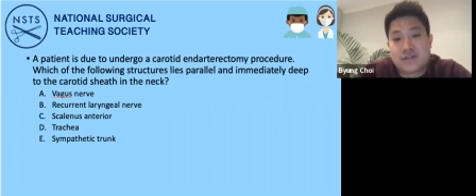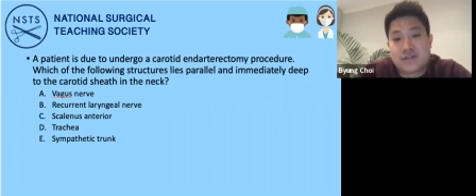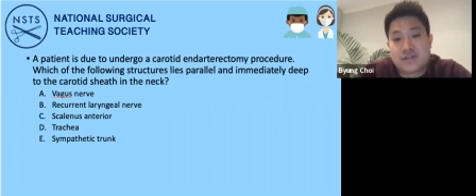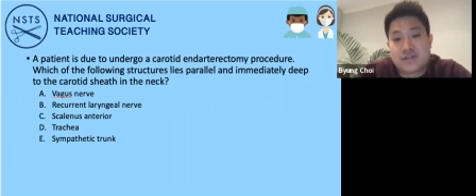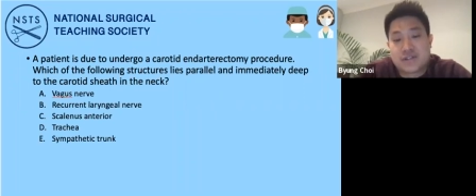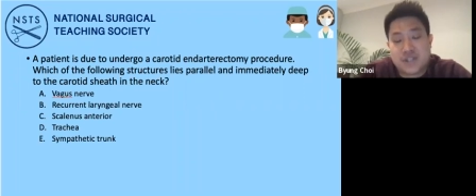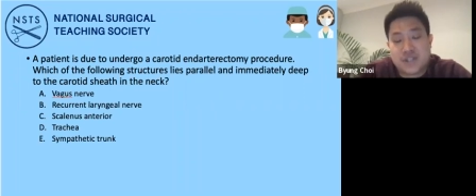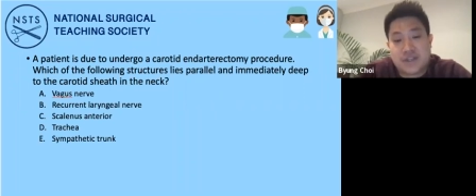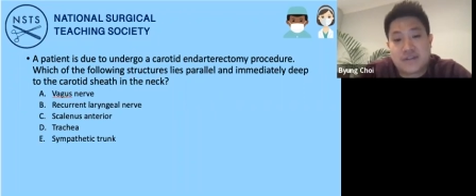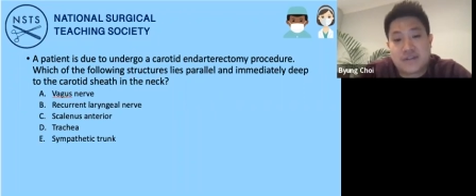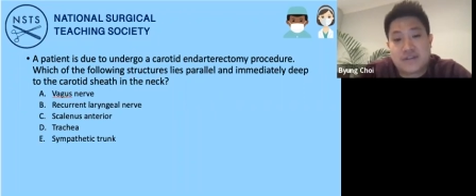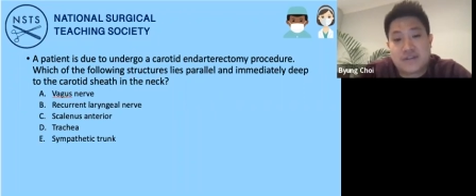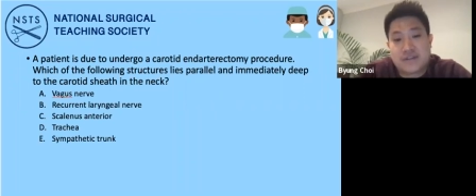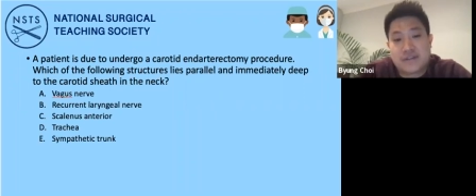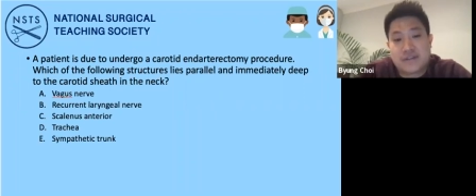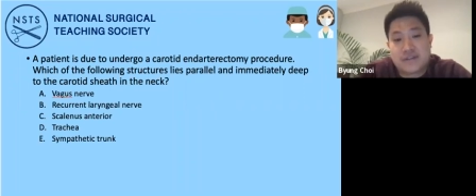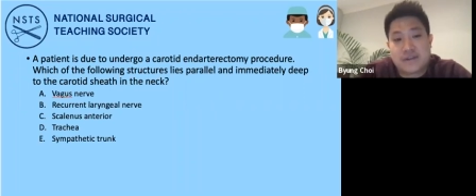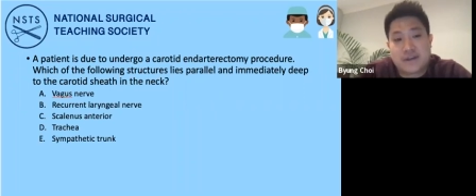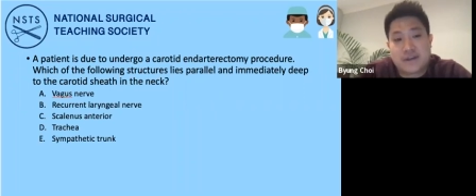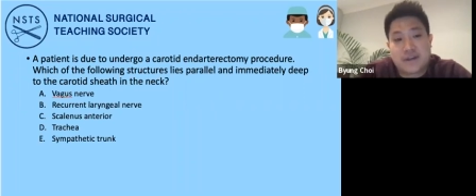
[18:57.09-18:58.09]

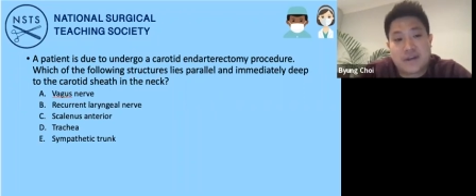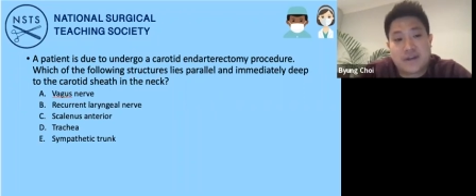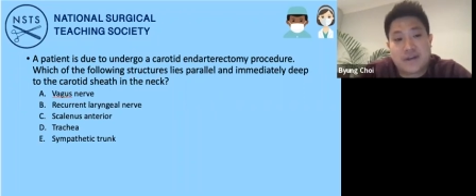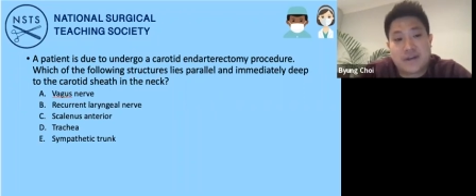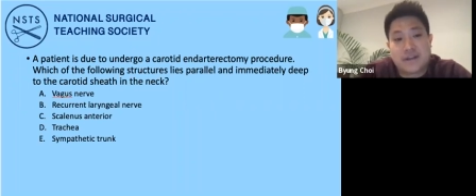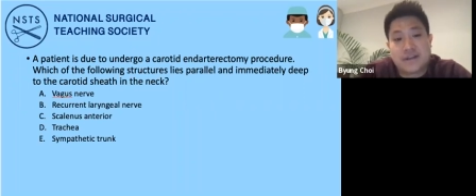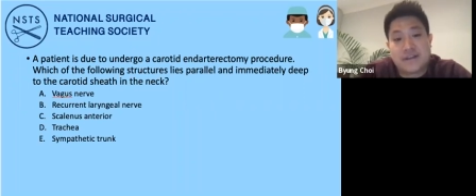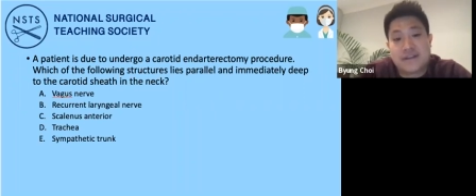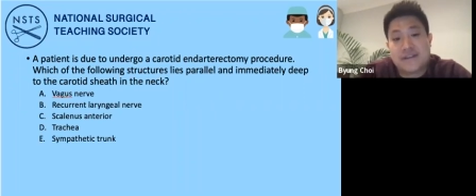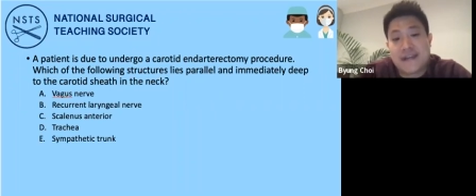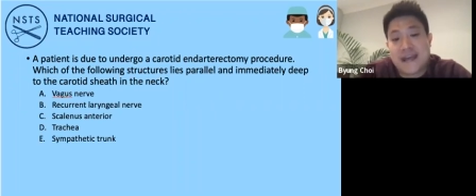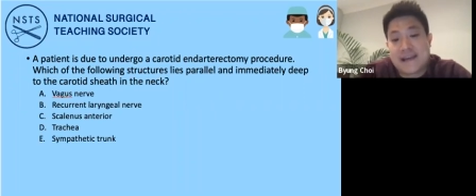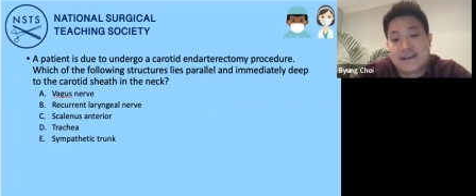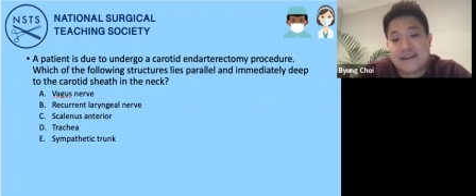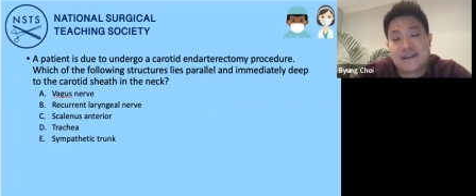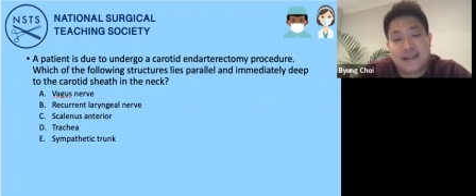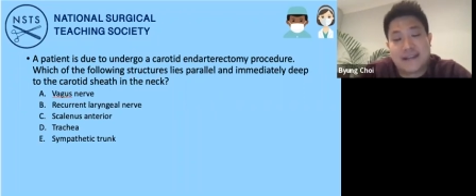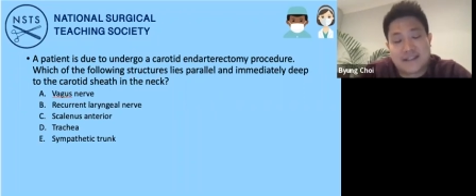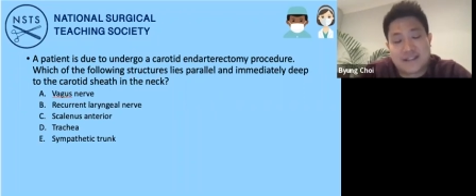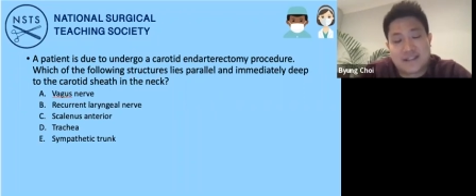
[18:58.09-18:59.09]
sheath in the neck
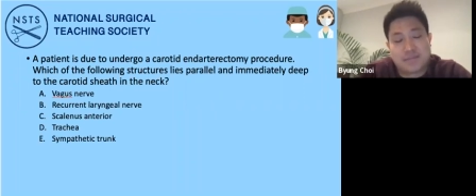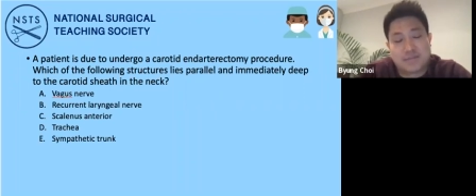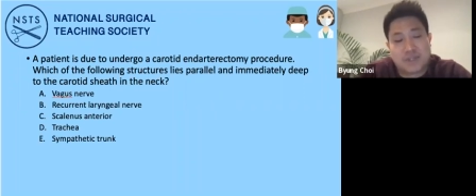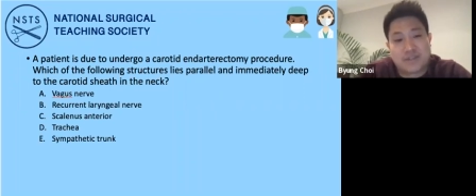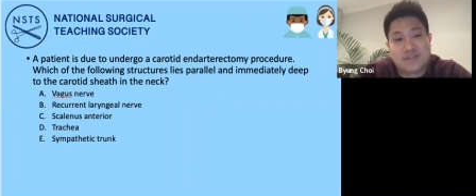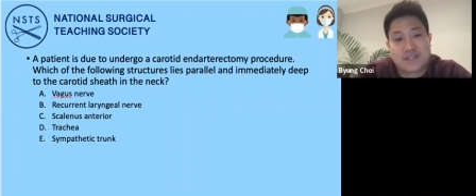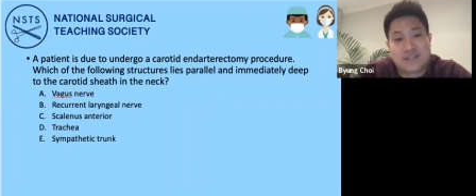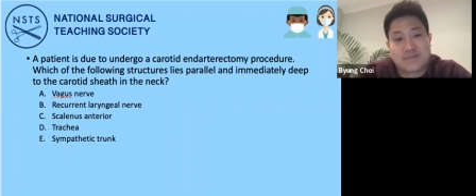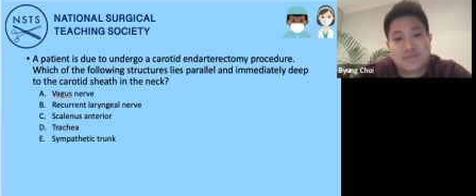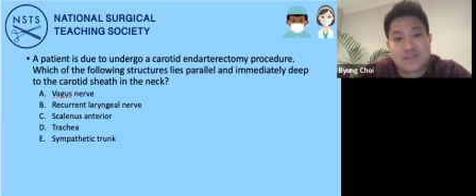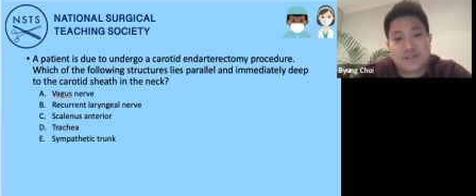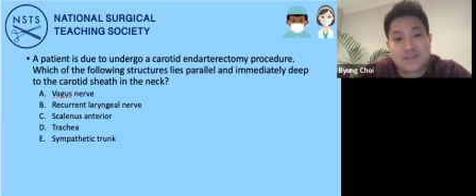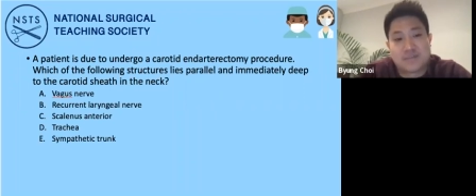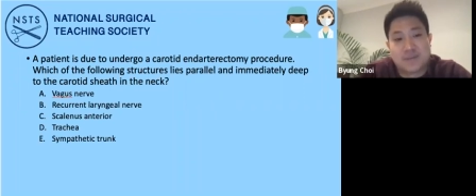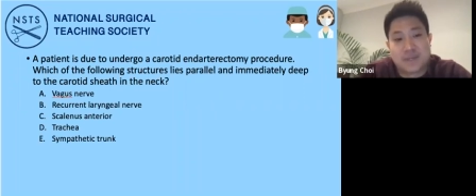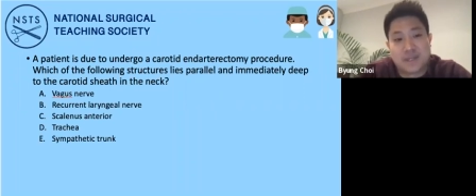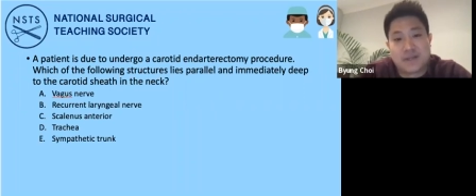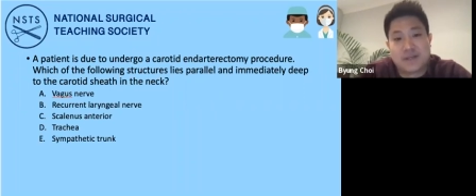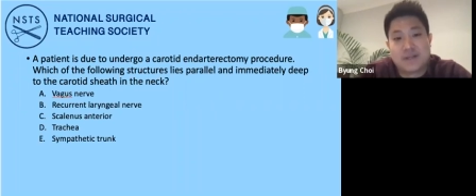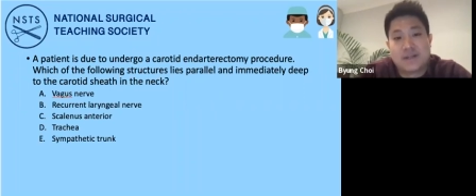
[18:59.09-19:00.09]
anatomy seems to
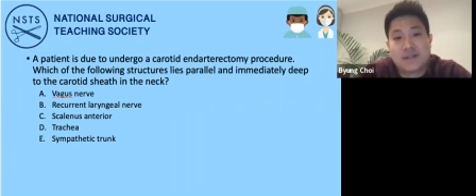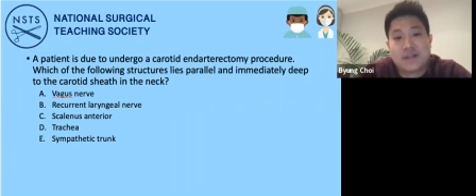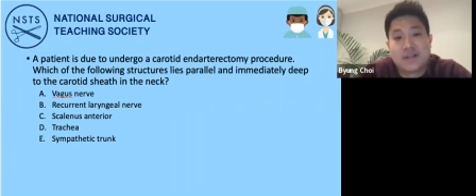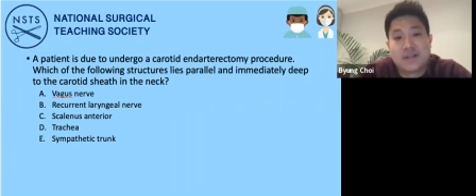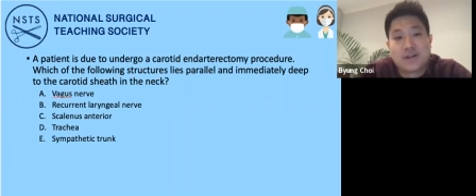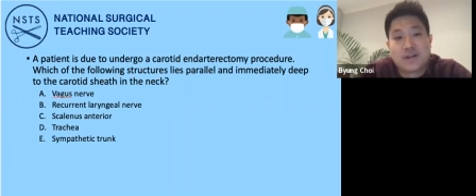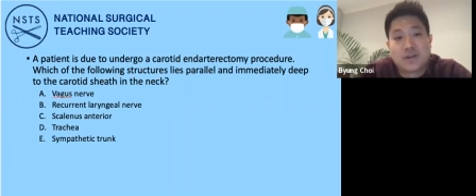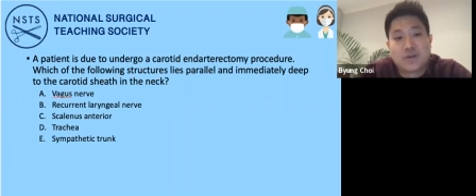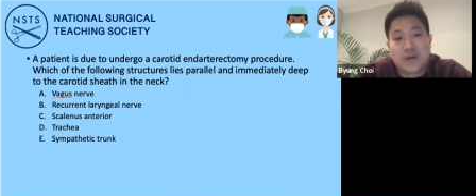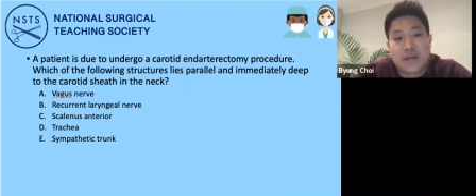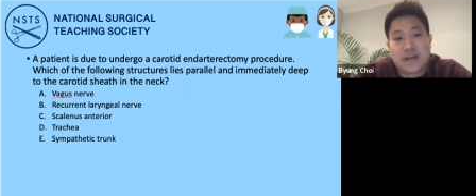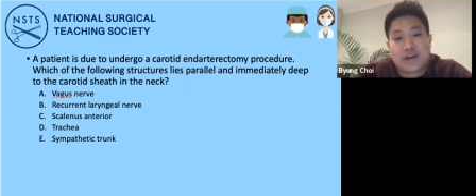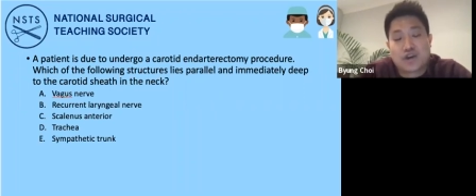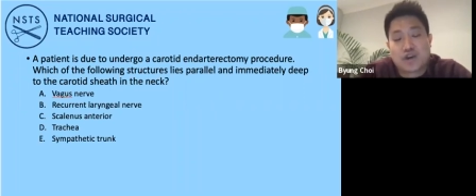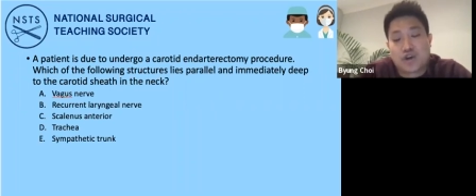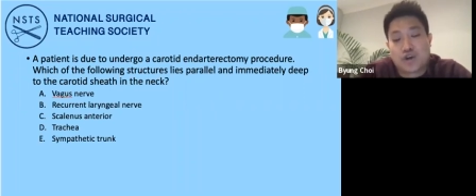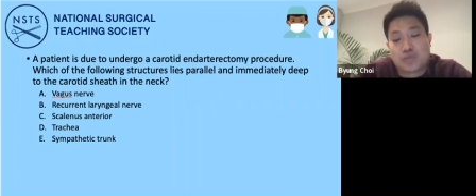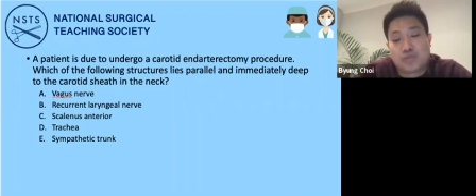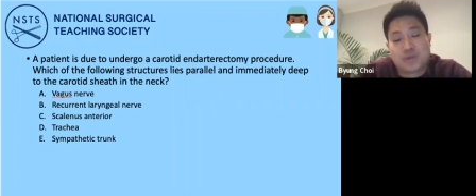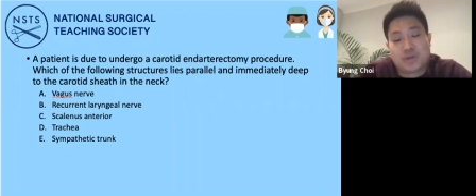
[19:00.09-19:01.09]
be quite a
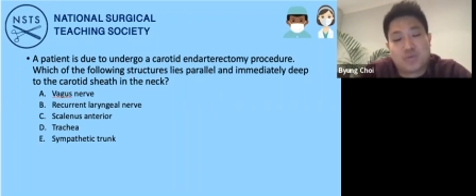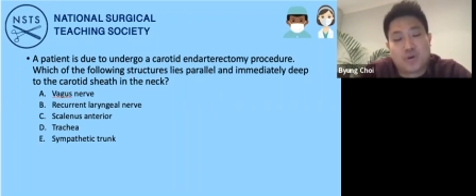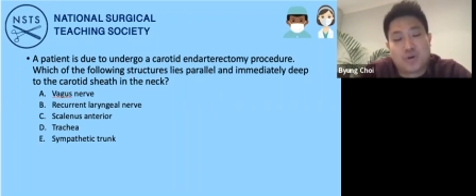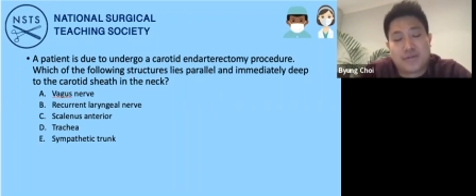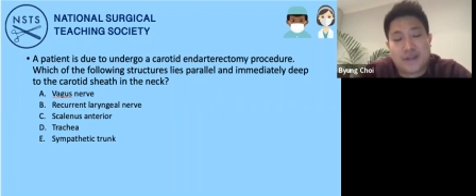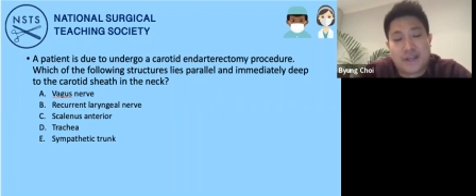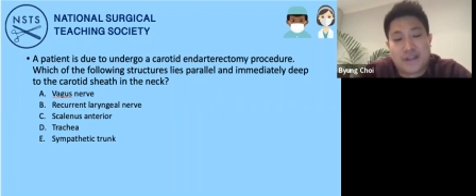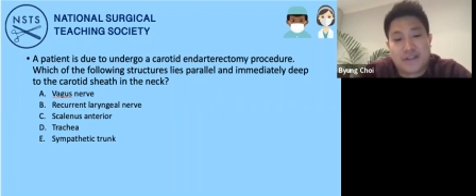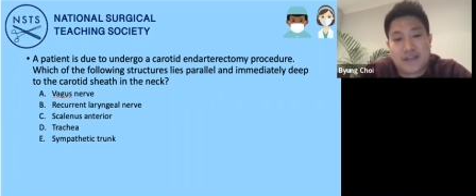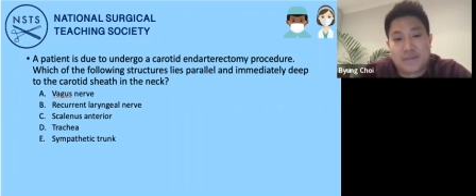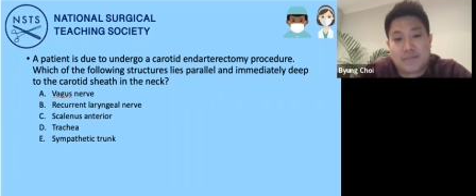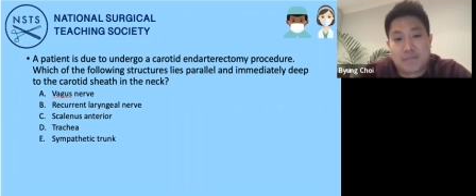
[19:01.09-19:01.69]
common one that they